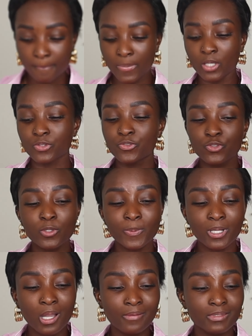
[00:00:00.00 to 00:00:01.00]
But
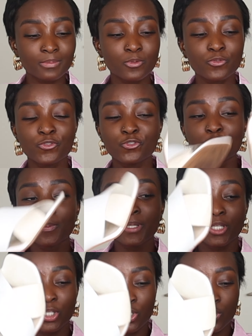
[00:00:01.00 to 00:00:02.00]
super comfortable,
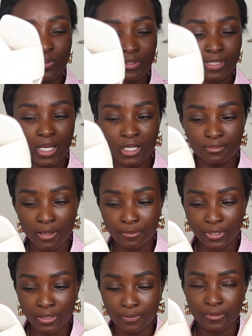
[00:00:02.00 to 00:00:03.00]
super cute. I
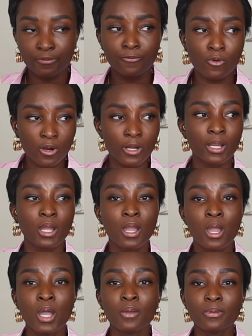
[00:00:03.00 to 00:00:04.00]
remember before
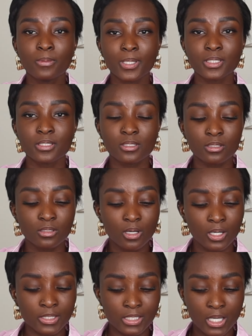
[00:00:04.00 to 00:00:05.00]
we went into
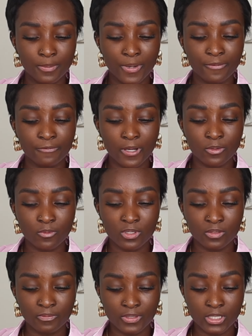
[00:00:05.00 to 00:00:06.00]
lockdown, my friend
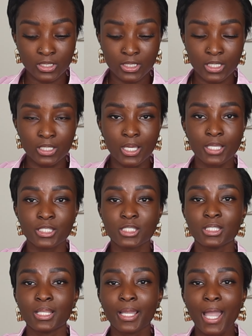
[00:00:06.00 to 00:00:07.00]
was visiting and
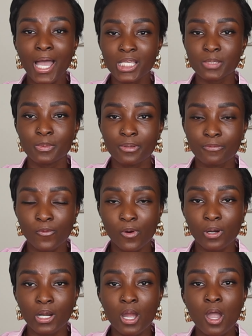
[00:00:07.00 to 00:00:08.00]
she like asked me
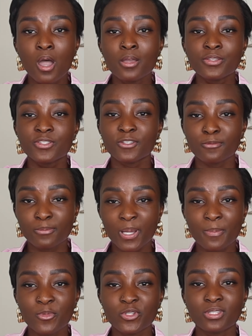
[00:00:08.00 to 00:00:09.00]
for some of my
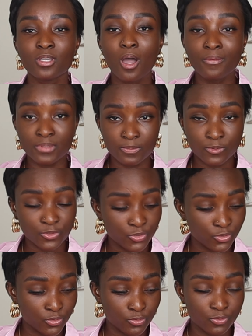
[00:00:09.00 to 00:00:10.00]
most comfortable
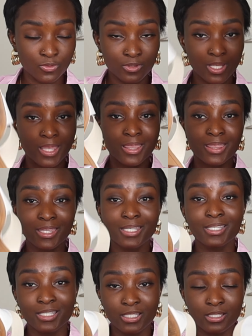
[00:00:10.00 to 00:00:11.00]
shoes.
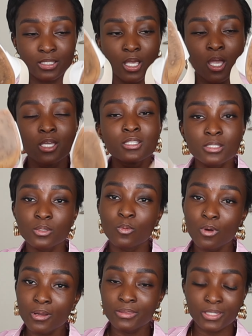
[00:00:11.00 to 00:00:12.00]
These. She
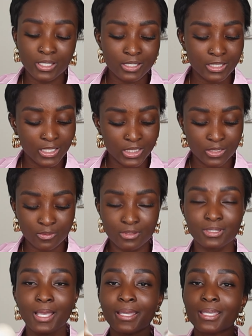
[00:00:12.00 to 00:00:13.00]
wore these and she was
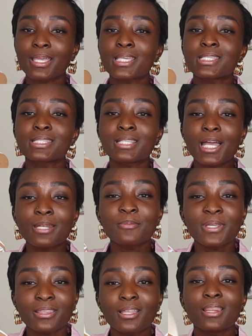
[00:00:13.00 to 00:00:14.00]
like, send
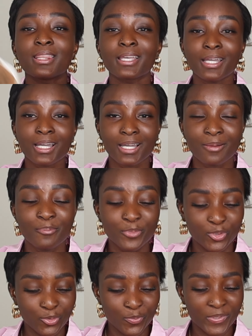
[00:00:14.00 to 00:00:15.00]
me the link,
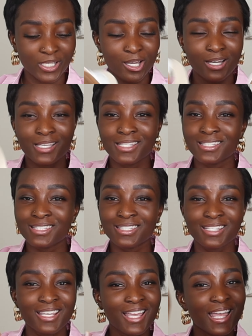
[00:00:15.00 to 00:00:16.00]
boo, because
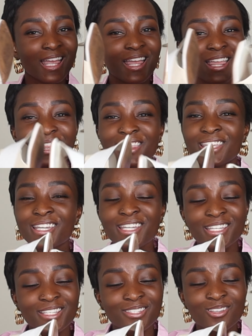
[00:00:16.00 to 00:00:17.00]

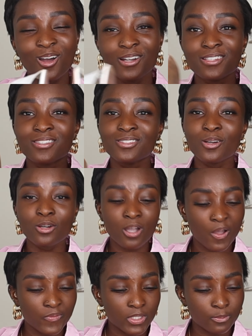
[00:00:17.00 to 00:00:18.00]
these are so
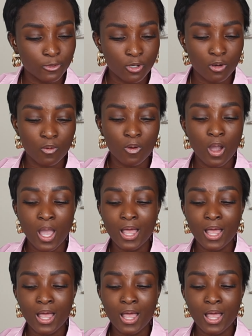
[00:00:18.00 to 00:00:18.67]
comfortable.